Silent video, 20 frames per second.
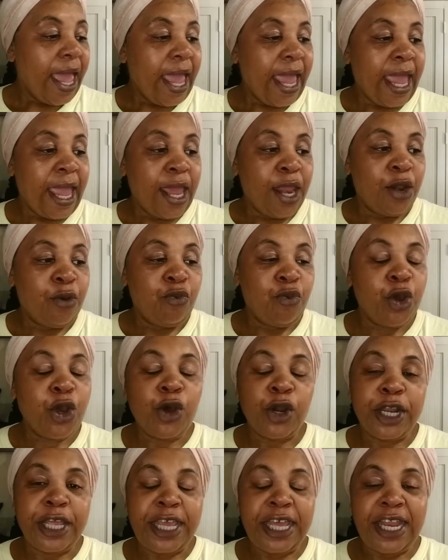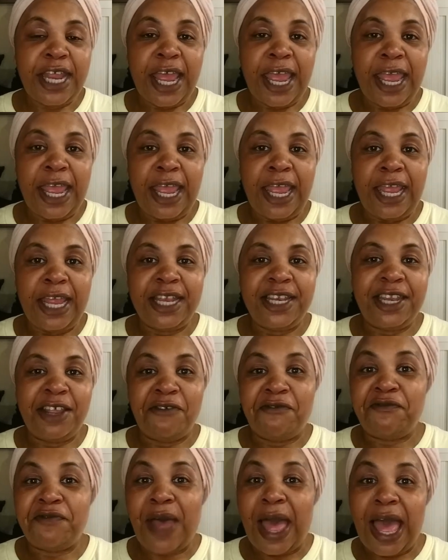and we're going to get a
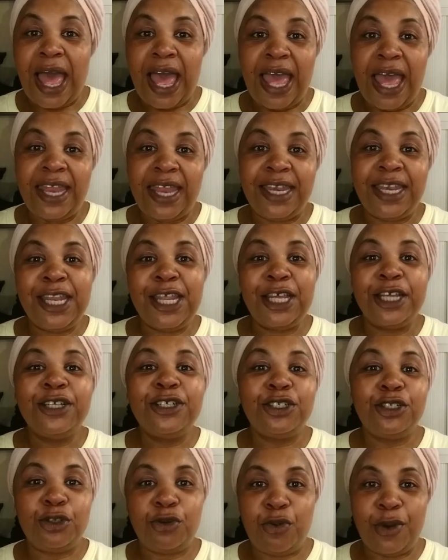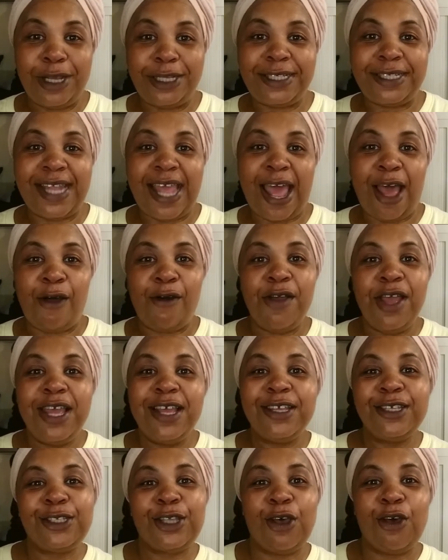defined twist out.
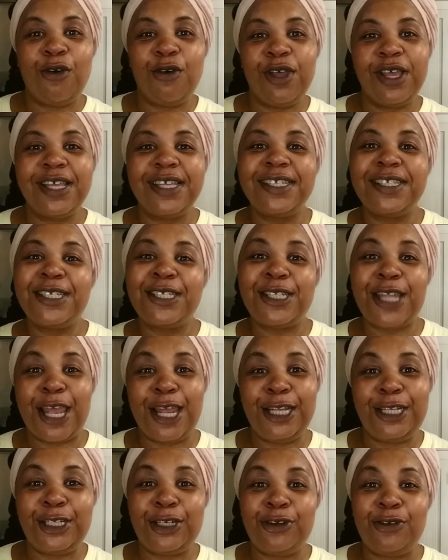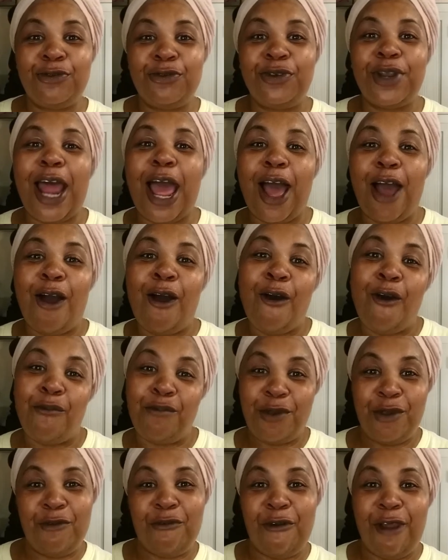So stay tuned. I
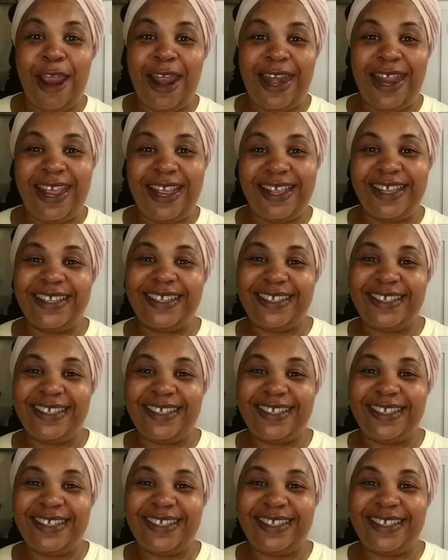hope you're ready.